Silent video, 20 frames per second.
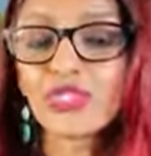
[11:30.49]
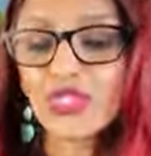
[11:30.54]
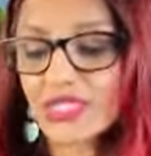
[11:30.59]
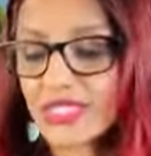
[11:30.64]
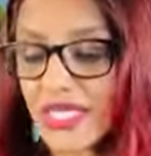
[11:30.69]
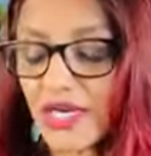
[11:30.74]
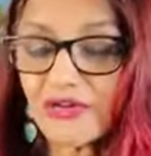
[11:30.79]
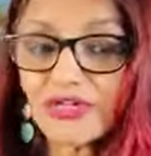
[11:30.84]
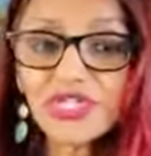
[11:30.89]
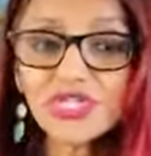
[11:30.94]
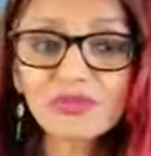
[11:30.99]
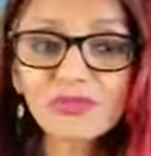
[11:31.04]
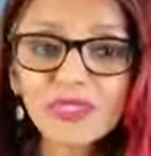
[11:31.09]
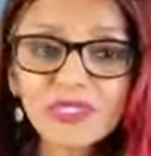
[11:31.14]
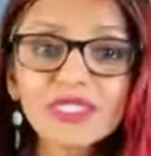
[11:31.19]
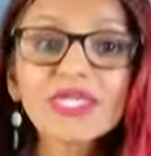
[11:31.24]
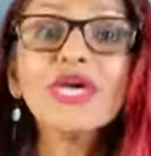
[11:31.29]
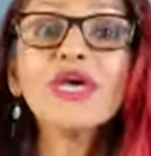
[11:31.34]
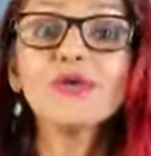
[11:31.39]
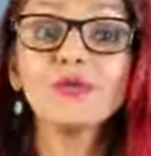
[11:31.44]
which is
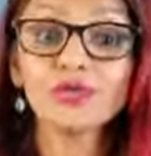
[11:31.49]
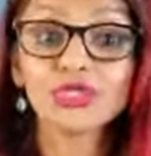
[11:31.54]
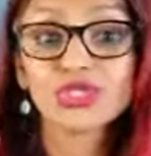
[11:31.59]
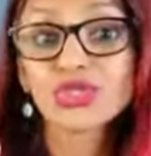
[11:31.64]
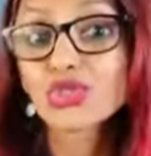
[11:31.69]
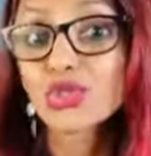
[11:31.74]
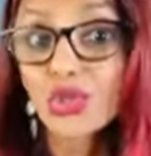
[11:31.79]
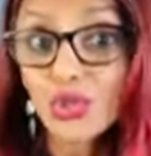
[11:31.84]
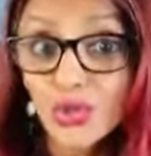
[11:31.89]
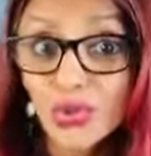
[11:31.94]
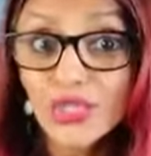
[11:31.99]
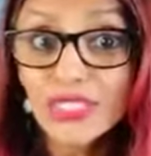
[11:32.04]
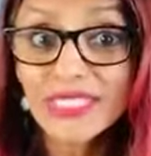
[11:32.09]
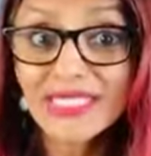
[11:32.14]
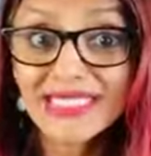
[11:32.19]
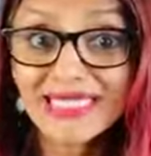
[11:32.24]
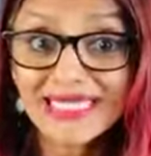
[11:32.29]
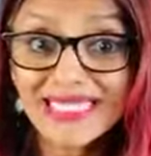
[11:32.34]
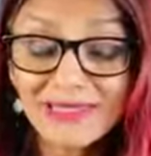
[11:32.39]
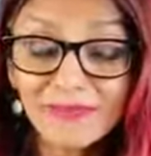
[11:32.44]
nourishment, which is good
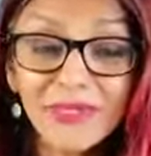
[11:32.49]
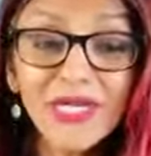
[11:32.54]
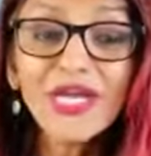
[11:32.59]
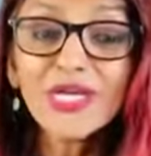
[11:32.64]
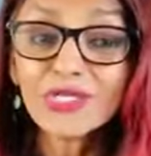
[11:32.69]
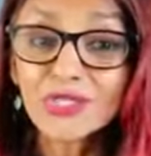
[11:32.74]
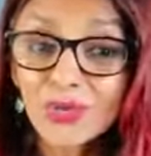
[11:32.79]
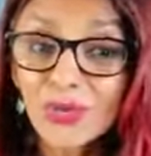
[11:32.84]
sleep.